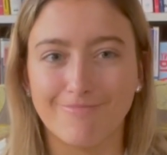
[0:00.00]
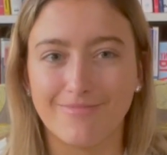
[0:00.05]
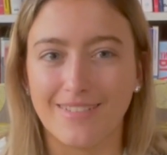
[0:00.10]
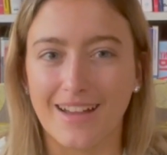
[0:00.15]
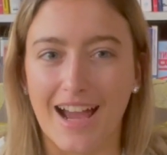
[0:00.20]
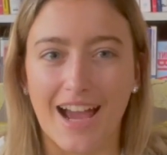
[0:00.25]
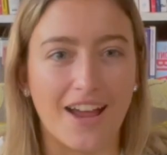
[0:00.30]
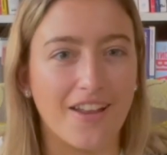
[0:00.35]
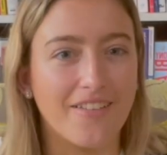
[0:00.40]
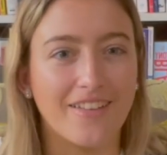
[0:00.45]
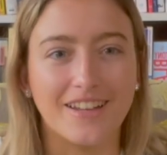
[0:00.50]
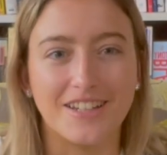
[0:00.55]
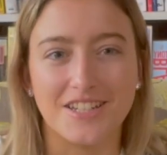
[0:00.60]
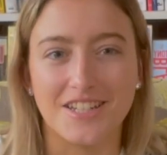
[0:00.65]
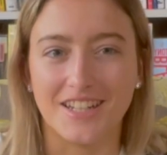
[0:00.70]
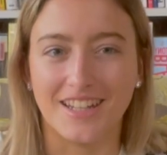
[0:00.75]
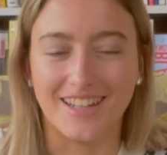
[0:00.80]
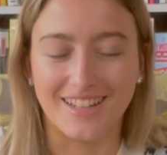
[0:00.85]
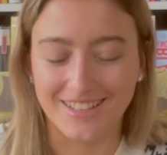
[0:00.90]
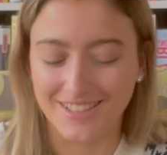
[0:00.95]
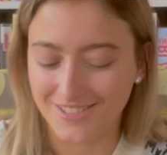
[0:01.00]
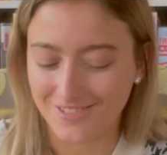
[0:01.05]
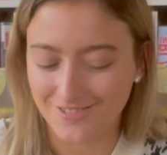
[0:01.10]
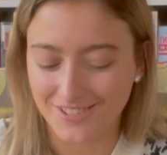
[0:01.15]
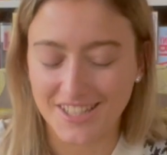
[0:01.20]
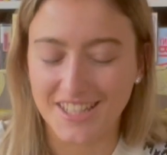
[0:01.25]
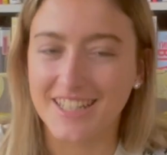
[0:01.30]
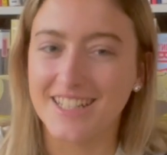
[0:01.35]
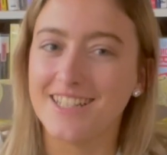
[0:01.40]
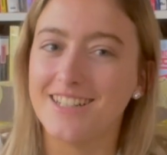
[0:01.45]
I don't think
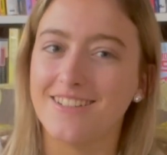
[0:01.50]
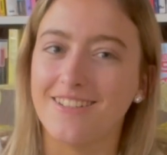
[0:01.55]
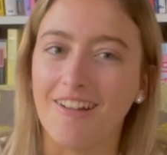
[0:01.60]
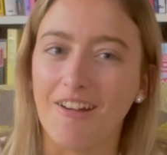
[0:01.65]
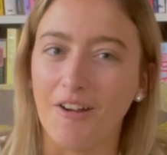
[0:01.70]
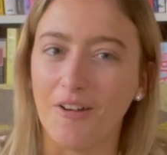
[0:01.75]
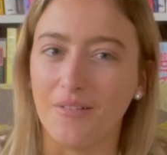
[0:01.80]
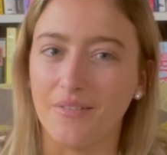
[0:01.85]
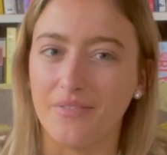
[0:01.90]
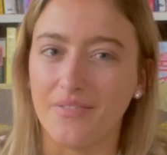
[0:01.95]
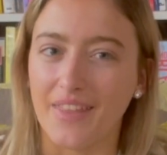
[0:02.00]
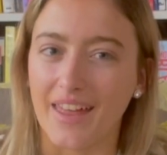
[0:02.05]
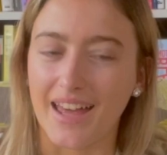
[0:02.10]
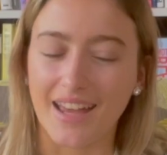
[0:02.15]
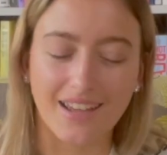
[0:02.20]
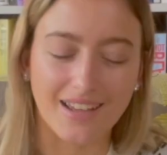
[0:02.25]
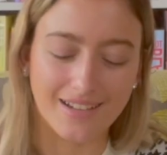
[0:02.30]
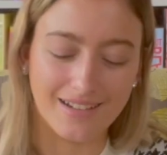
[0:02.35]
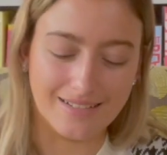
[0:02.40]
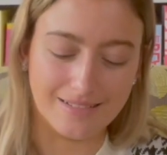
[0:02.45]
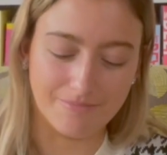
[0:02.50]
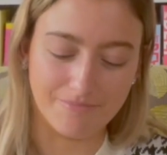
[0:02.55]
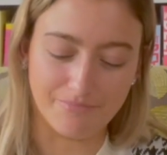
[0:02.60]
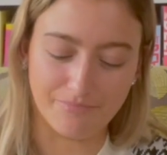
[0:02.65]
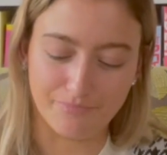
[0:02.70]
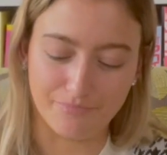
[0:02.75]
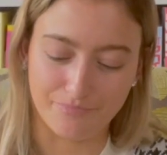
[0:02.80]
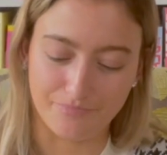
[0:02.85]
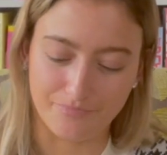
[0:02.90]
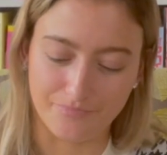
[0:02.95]
she didn't know that
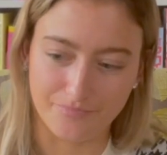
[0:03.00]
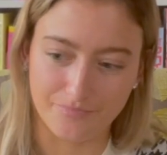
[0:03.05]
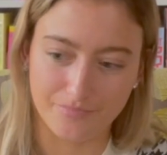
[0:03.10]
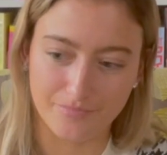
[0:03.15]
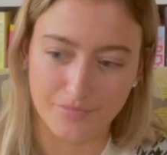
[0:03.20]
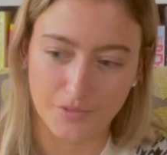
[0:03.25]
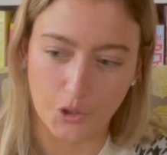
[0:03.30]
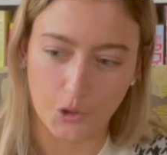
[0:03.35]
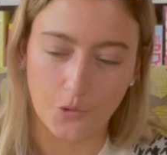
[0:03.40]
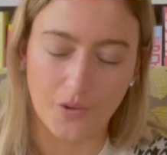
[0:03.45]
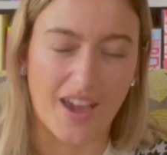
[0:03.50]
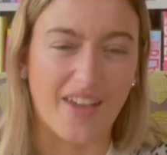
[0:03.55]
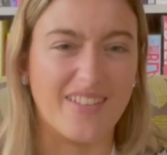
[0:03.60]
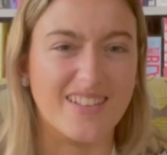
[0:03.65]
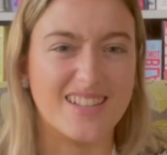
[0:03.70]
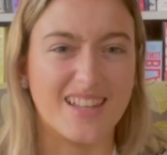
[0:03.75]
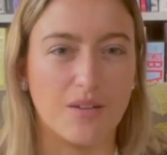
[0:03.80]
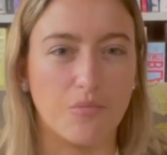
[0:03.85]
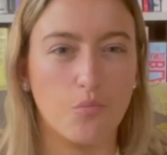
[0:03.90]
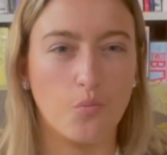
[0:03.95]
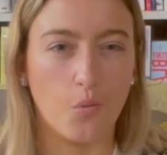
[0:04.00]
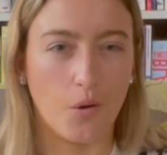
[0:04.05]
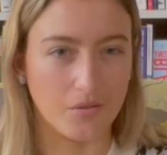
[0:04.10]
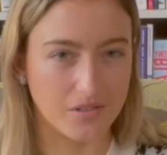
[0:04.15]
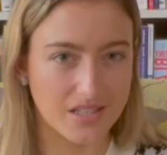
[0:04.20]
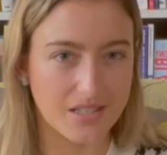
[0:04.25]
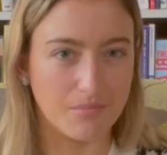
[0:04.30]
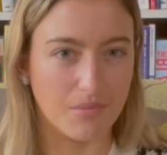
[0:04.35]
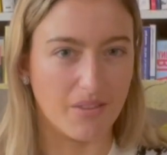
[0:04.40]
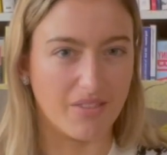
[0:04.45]
you get this like
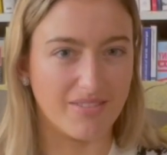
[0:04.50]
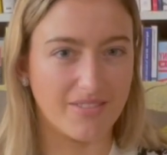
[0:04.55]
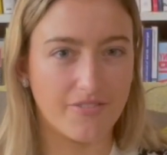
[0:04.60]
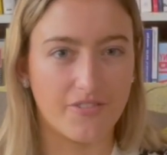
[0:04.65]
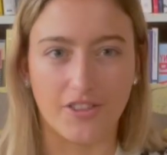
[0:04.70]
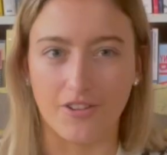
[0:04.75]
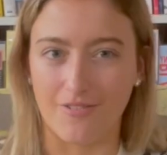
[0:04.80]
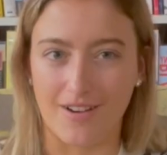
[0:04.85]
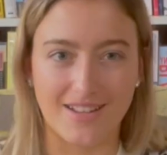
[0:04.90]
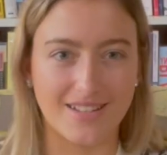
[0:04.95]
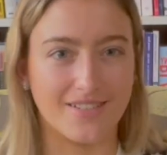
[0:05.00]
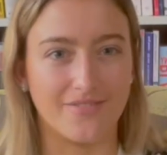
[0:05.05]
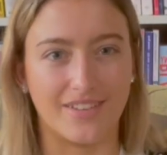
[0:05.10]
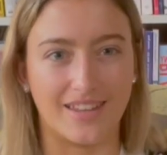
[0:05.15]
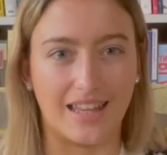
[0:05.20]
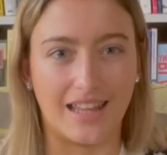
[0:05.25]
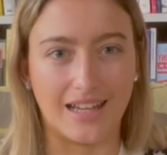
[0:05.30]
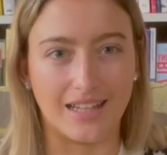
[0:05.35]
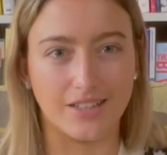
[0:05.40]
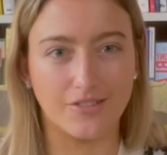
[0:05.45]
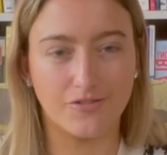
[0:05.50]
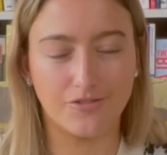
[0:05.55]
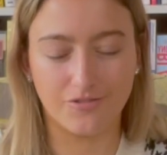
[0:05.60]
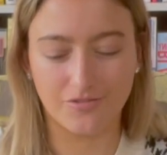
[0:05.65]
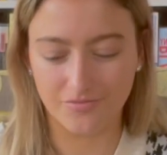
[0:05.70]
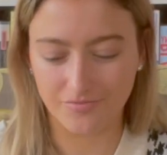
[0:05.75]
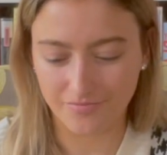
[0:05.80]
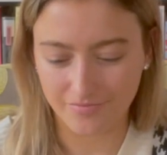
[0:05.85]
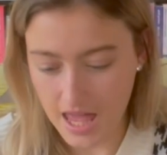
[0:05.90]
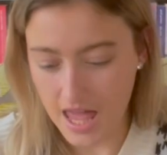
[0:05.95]
once a month for the rest of your life.
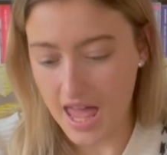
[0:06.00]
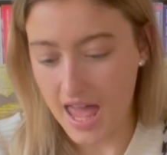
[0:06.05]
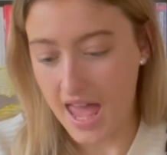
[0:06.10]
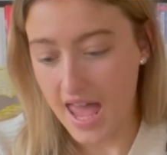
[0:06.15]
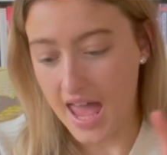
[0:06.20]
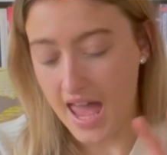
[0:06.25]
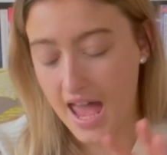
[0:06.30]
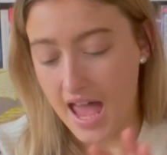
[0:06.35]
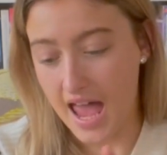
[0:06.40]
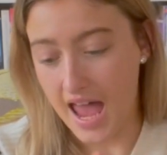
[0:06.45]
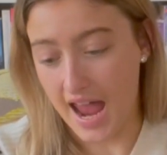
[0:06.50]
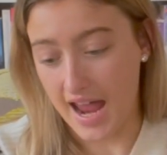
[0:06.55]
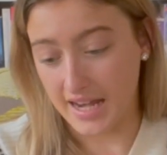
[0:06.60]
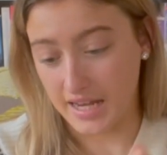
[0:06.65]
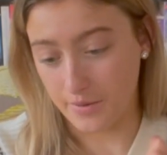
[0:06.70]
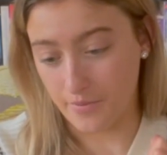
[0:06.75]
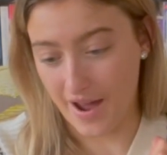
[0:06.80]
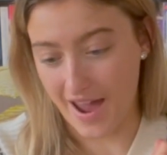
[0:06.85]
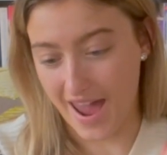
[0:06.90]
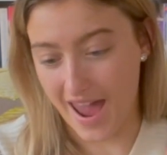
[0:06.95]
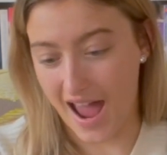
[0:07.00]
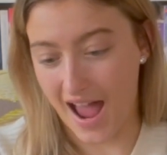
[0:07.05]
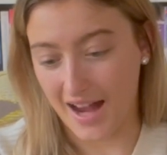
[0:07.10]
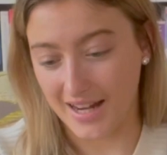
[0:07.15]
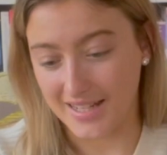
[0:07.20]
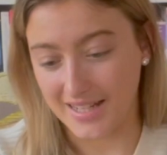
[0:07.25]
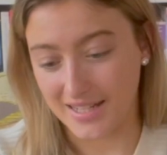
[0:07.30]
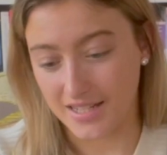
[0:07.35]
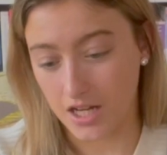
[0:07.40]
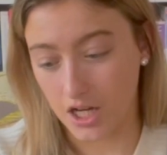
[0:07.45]
Anyway, I
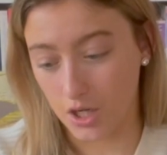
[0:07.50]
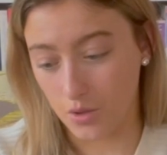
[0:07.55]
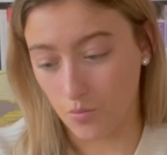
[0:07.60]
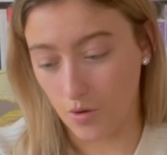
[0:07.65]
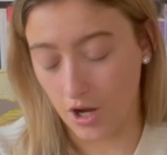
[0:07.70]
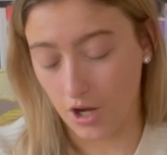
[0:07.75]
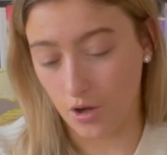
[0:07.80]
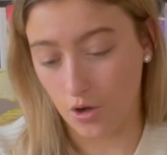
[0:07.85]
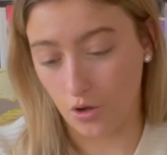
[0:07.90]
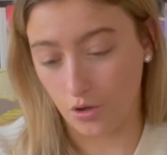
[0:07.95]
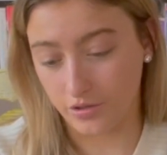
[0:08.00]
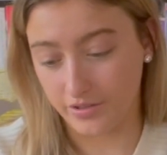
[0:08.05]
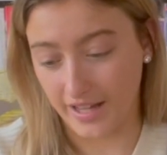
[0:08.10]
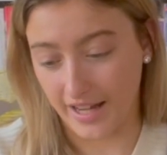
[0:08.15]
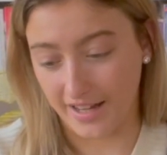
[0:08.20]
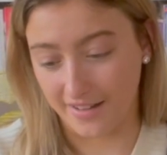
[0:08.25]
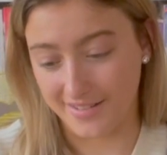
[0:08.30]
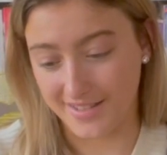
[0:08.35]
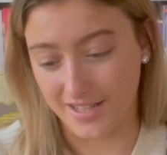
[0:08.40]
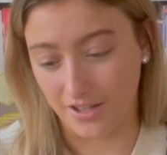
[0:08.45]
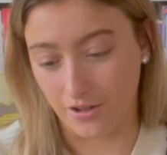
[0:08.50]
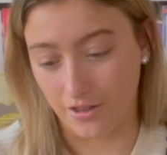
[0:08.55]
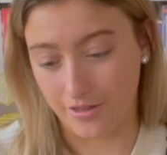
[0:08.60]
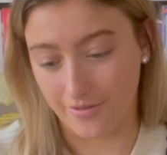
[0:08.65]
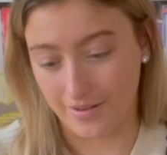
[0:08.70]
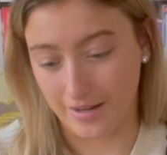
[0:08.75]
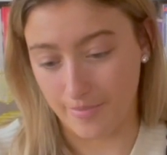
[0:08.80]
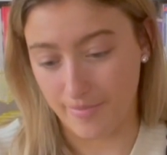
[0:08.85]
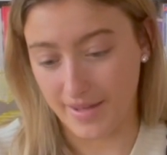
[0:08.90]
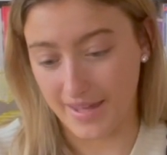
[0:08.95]
did homework all day until
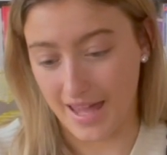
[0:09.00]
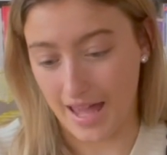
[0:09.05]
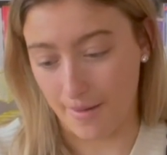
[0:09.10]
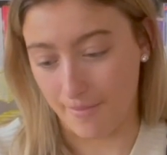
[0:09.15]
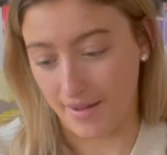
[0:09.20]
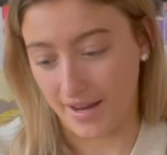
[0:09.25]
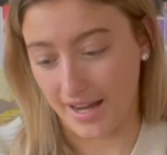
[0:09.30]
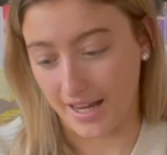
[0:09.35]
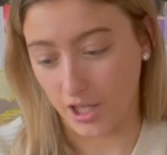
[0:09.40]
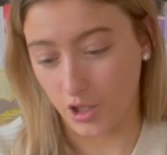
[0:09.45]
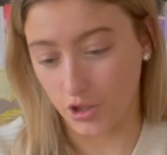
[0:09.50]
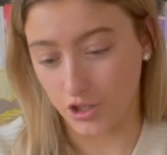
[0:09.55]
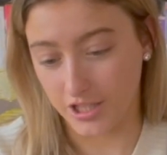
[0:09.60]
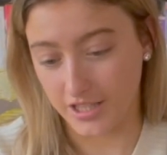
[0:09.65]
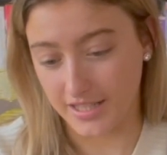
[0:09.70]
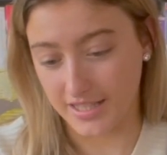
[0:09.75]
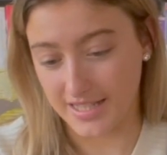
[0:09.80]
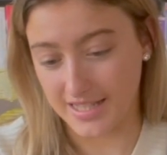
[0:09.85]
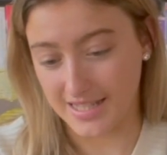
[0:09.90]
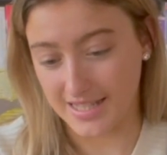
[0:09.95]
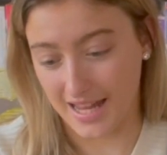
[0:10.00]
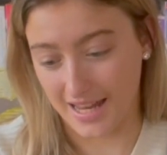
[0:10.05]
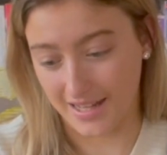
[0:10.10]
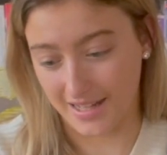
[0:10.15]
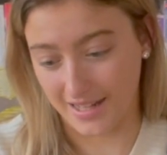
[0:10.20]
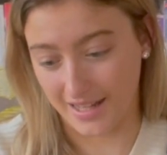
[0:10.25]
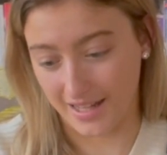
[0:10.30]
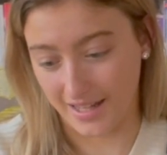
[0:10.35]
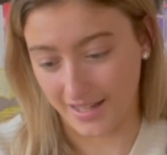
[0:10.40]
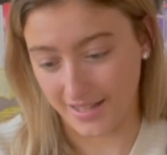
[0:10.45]
3 PM and I couldn't stand
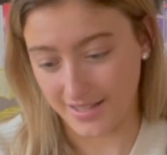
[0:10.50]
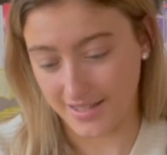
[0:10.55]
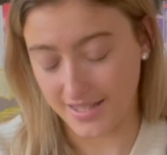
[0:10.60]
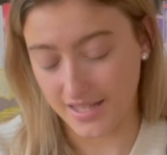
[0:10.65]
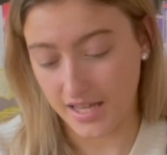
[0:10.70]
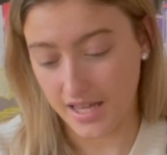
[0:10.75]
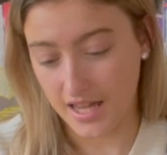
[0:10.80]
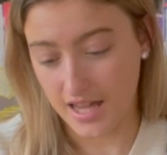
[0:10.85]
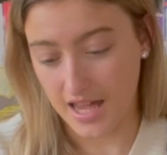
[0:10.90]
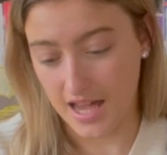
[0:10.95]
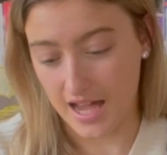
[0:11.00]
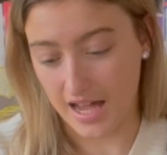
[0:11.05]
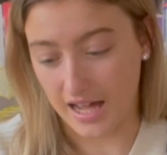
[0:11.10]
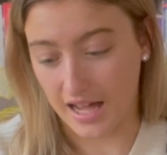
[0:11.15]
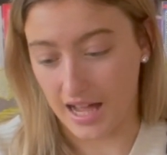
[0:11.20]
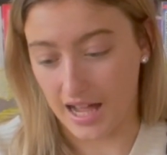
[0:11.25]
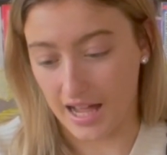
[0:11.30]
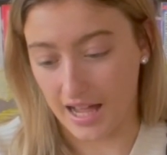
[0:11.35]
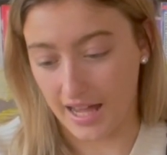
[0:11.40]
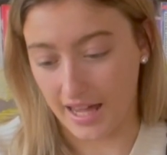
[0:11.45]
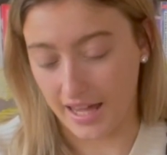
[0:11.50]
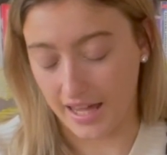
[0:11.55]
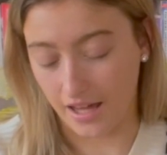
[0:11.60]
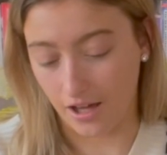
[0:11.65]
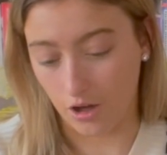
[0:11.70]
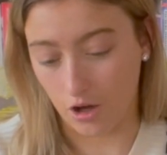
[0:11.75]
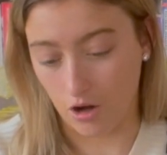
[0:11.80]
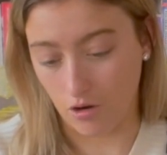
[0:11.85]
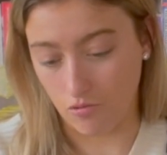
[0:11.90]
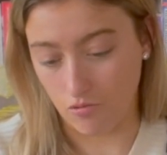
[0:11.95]
it. I
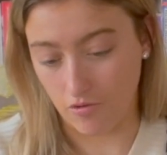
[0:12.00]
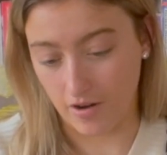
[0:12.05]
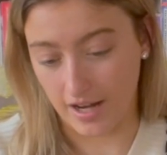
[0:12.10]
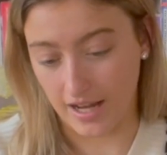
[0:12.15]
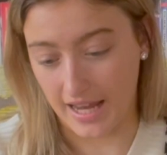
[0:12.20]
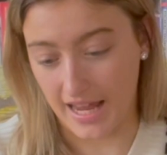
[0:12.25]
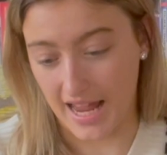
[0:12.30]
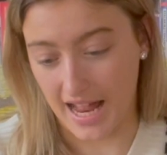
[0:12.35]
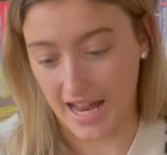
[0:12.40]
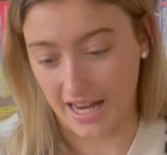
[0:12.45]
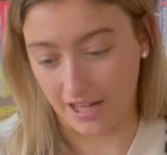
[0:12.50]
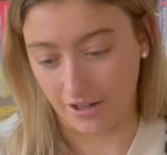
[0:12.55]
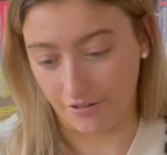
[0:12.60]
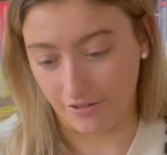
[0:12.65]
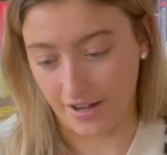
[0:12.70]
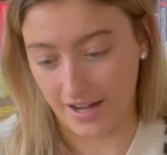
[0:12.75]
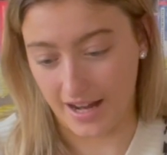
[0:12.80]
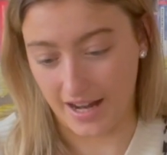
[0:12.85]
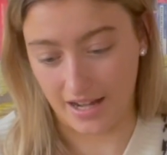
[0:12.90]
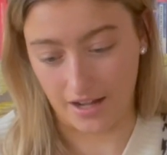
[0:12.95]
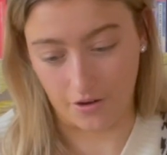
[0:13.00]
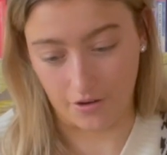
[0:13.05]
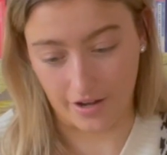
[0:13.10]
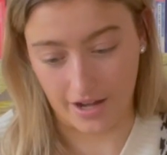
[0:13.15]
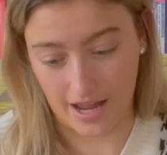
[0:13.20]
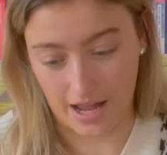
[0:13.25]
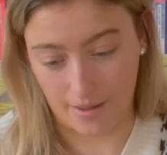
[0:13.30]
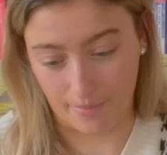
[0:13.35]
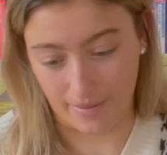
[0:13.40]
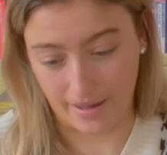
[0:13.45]
got really angry and
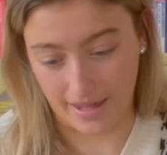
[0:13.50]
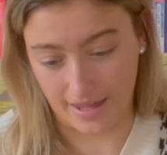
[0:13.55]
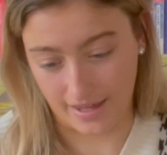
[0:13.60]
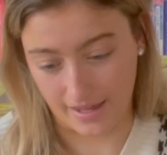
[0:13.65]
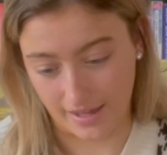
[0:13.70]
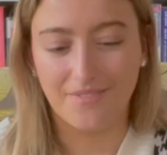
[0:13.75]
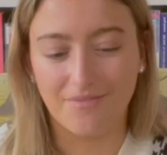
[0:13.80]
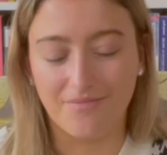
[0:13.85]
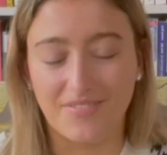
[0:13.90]
unhappy.